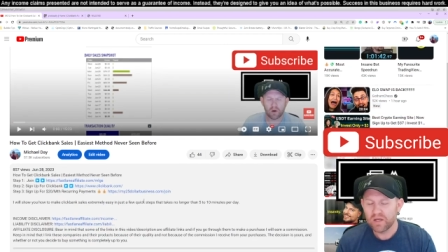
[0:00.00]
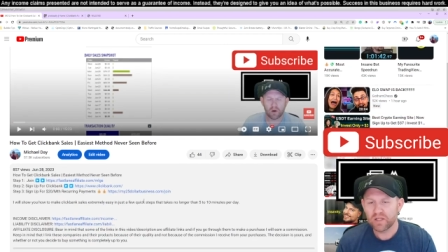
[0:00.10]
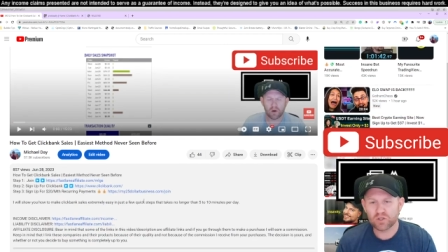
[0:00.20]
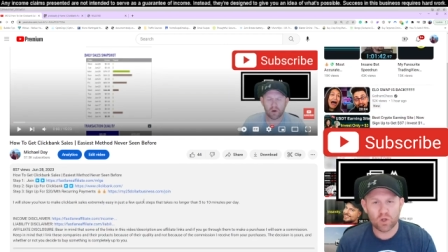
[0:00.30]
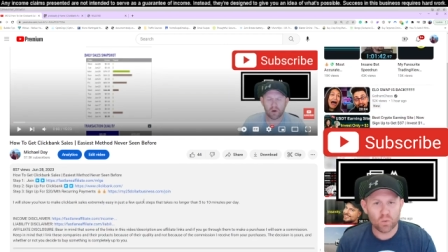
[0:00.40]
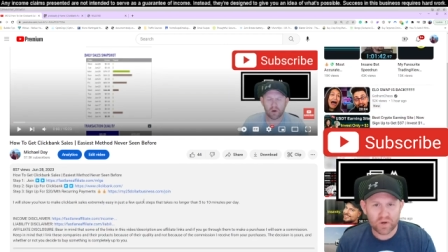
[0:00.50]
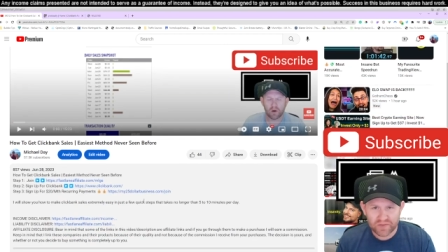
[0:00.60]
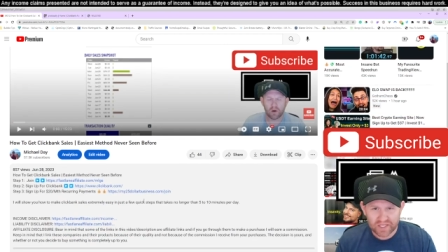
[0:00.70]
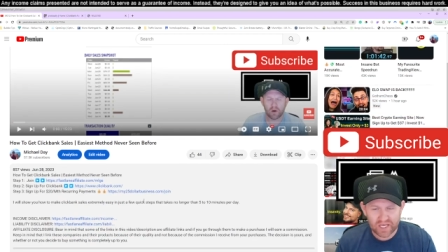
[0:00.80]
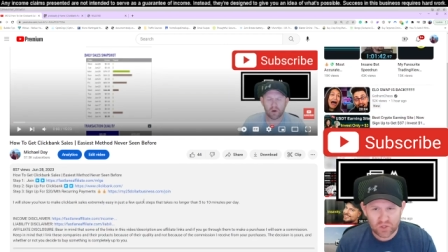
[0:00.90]
there's only one
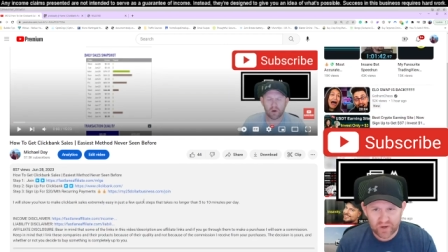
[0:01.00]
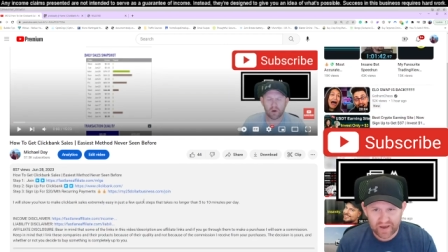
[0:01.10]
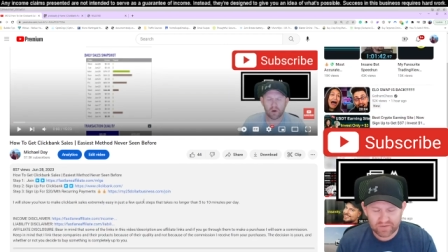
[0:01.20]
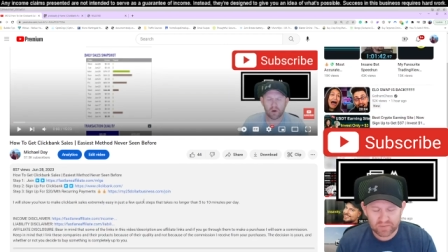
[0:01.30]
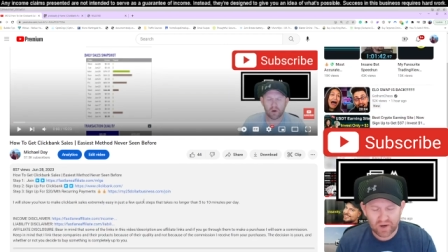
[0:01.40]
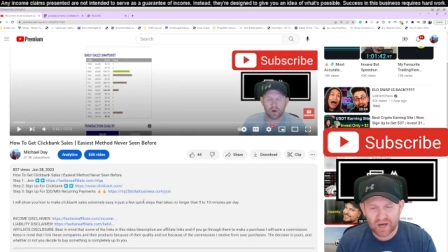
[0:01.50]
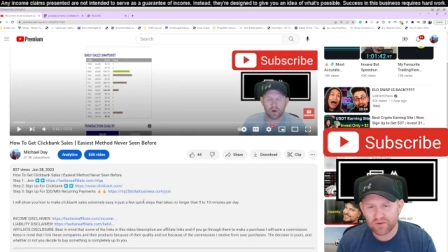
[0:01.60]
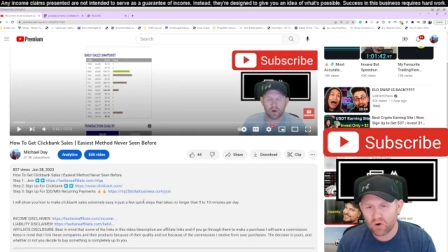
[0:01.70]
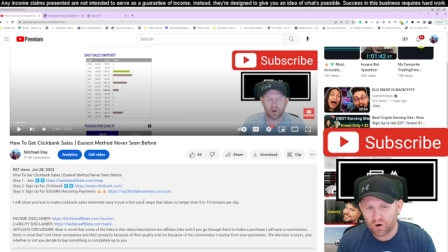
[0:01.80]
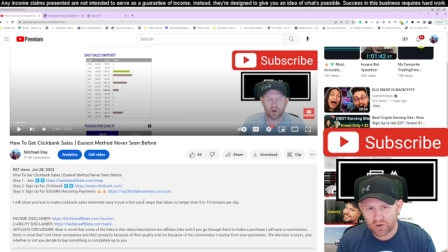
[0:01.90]
thing that you have to buy.
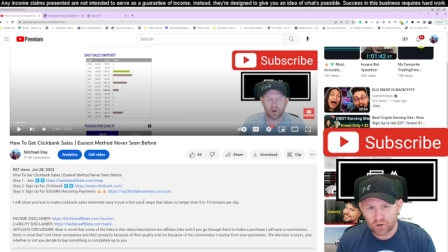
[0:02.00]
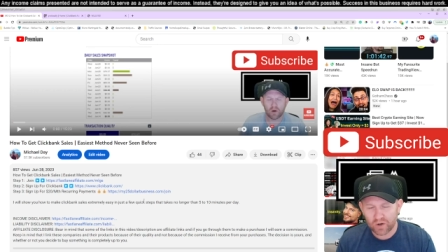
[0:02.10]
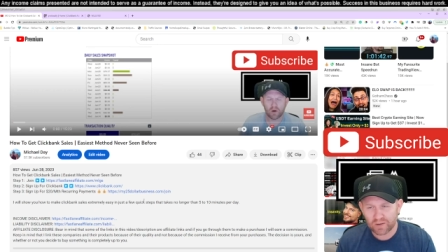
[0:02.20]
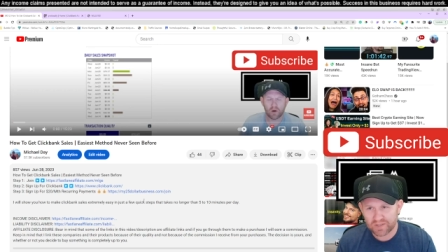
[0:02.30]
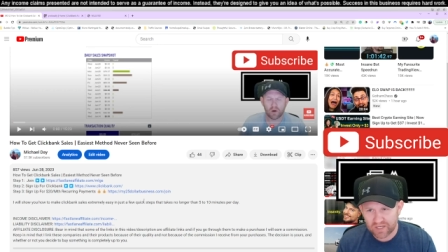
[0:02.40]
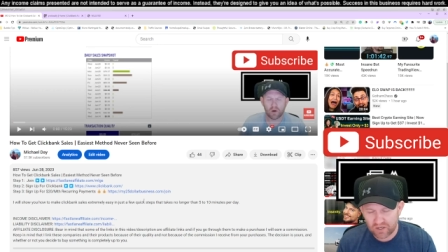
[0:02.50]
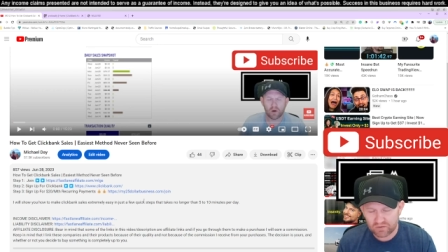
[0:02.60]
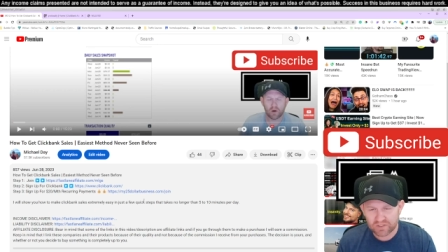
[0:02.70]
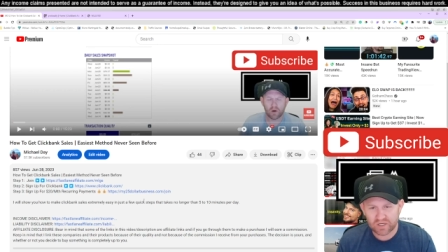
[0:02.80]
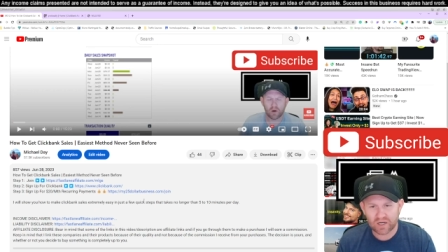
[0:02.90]
There are no upsells.